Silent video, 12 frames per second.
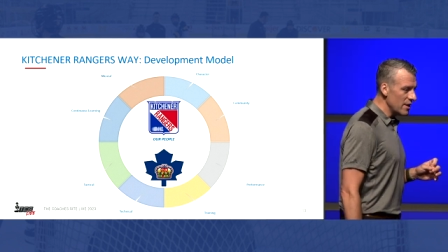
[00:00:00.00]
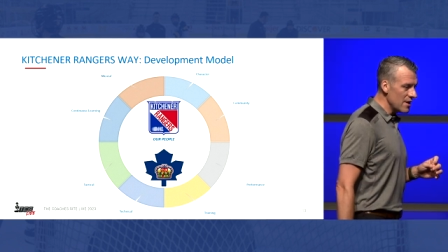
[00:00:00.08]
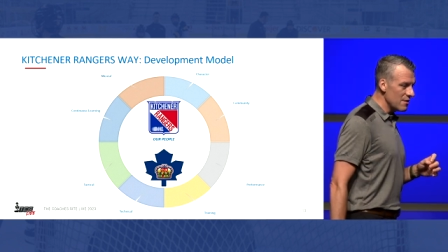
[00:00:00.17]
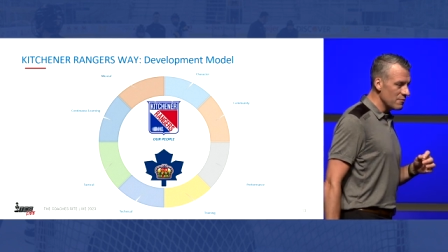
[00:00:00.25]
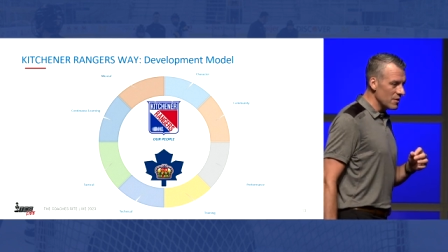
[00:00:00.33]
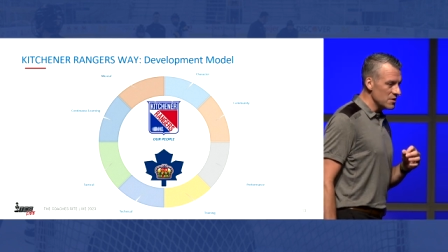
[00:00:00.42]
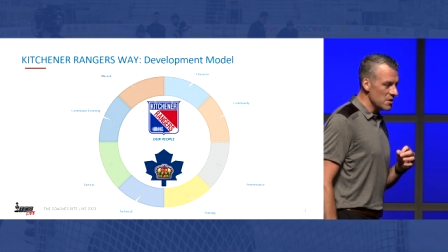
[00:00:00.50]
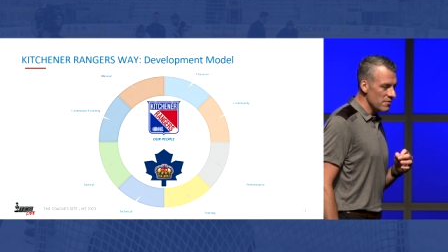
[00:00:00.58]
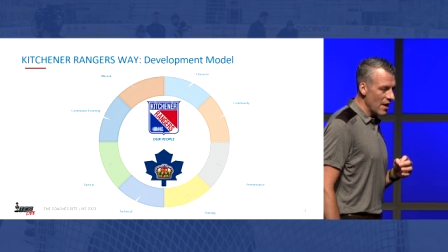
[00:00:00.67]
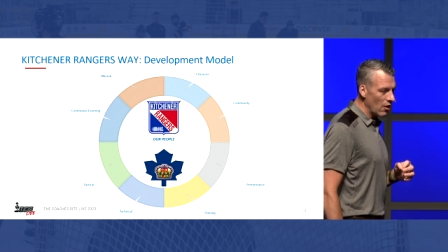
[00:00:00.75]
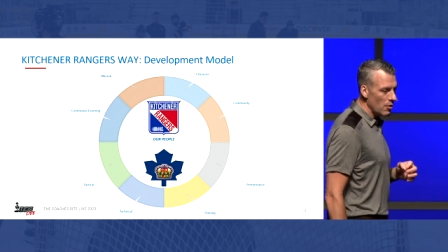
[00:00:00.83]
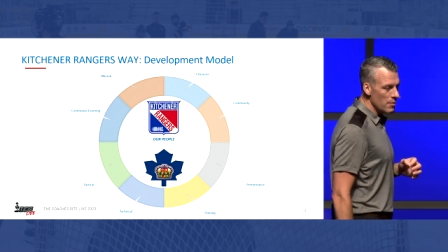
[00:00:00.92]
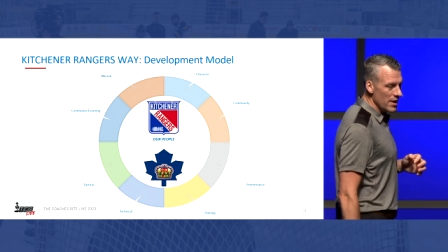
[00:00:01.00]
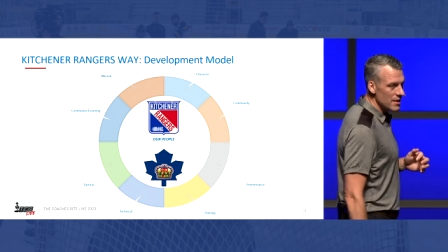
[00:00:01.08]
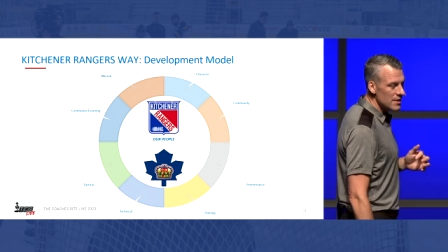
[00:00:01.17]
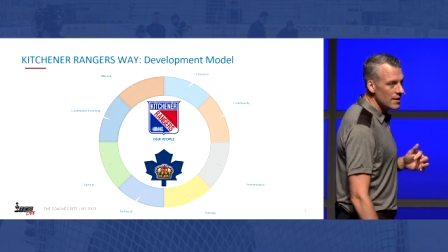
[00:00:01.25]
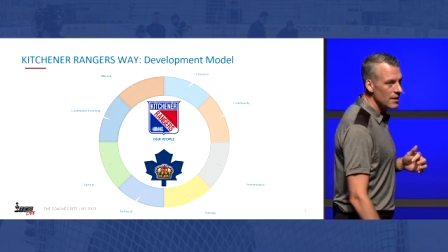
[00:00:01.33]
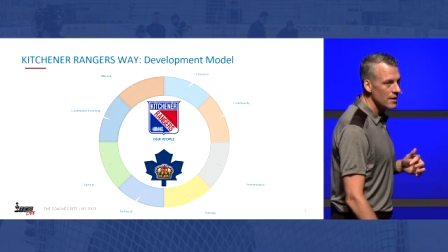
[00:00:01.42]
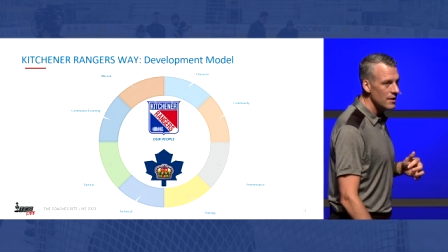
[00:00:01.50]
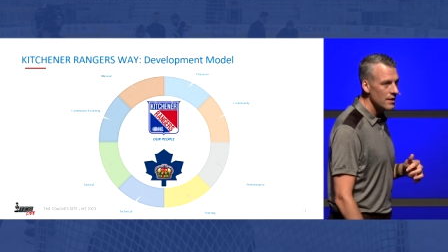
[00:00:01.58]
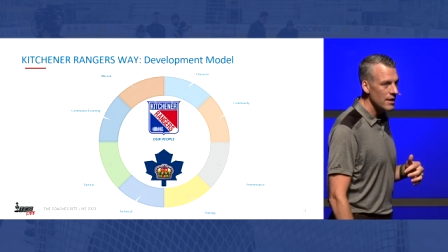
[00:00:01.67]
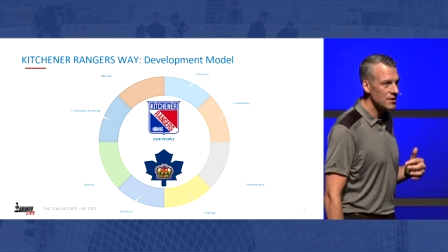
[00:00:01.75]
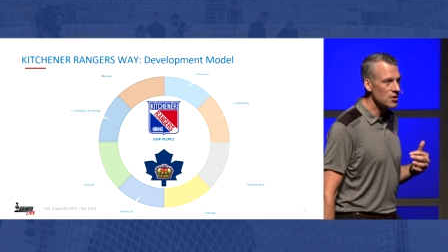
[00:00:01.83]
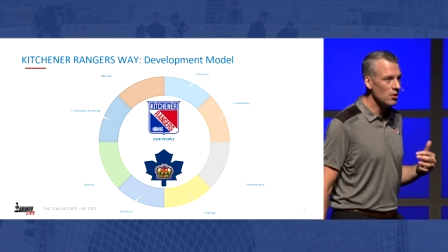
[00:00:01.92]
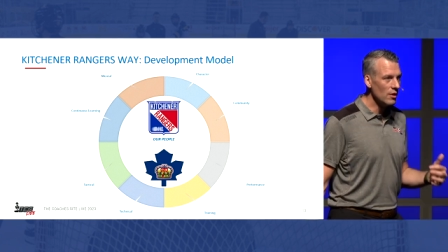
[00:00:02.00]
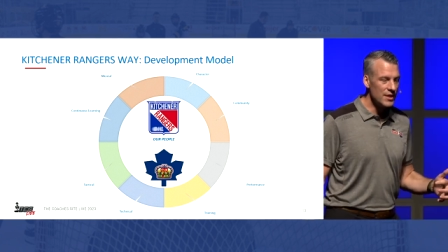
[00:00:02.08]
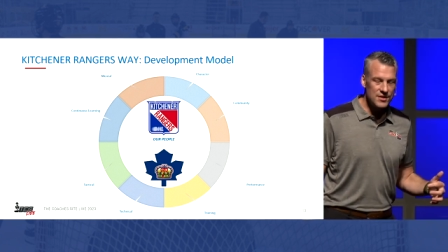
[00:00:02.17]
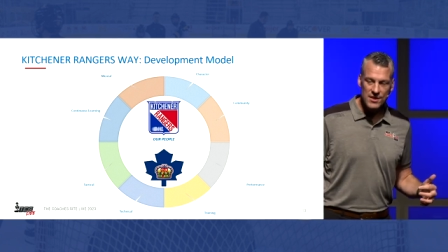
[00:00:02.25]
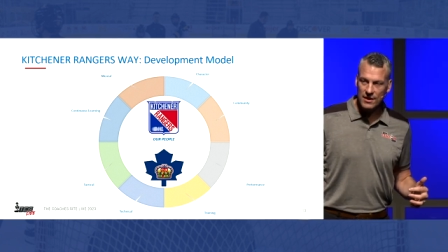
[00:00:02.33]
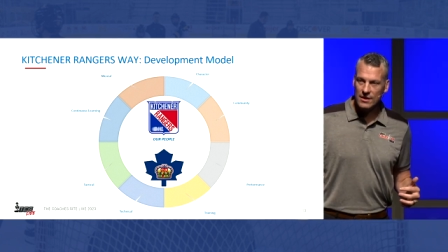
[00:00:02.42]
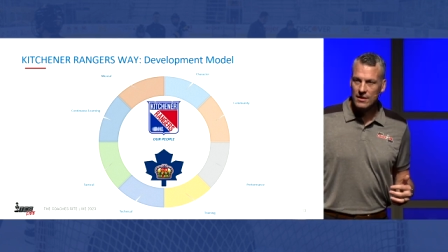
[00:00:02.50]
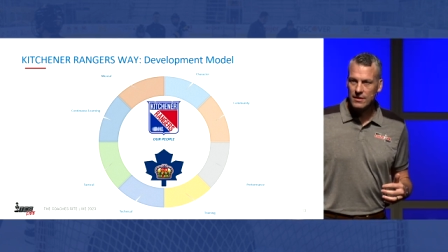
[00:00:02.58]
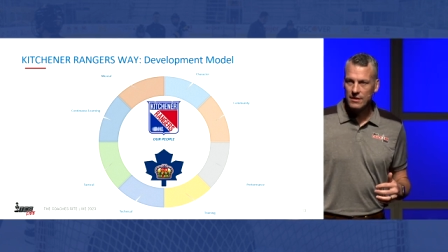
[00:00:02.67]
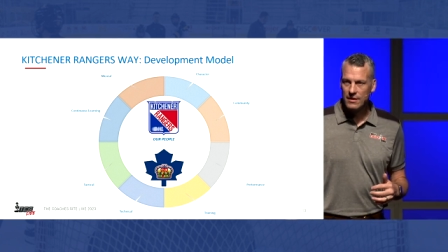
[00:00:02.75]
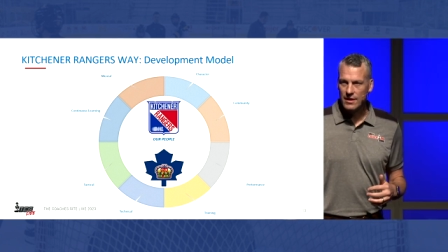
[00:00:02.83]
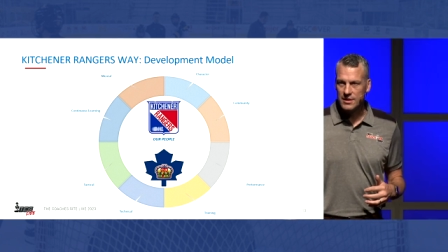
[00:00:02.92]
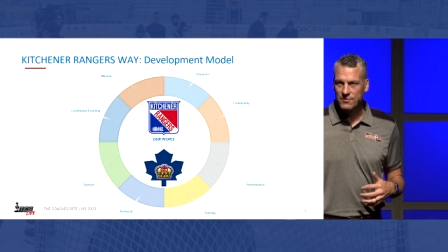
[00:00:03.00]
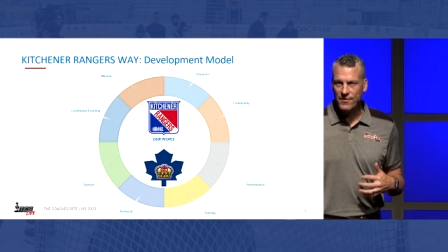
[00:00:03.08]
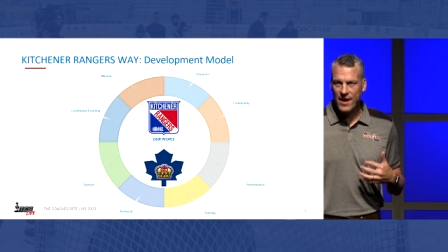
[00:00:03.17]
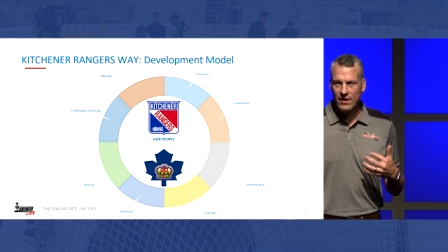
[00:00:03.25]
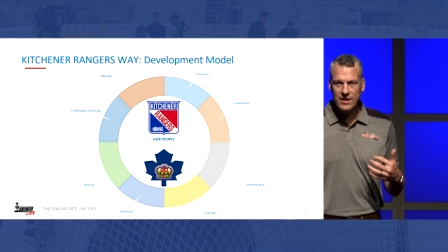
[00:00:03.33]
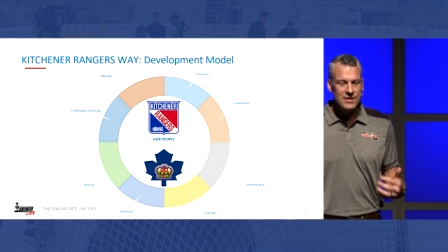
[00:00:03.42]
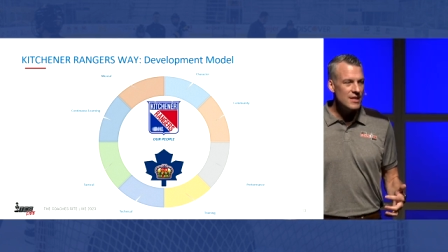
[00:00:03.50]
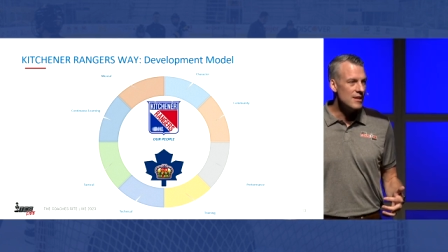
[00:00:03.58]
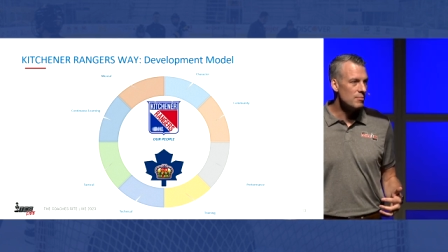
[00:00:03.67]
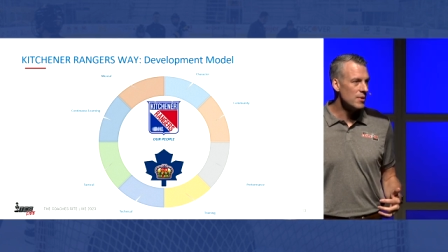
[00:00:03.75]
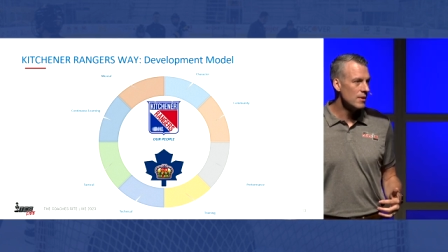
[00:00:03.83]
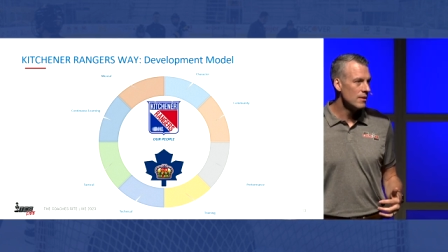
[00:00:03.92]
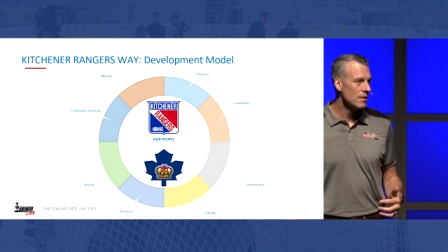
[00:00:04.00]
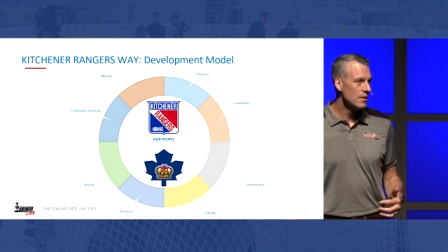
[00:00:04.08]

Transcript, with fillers: believe development is holistic. It's very deep.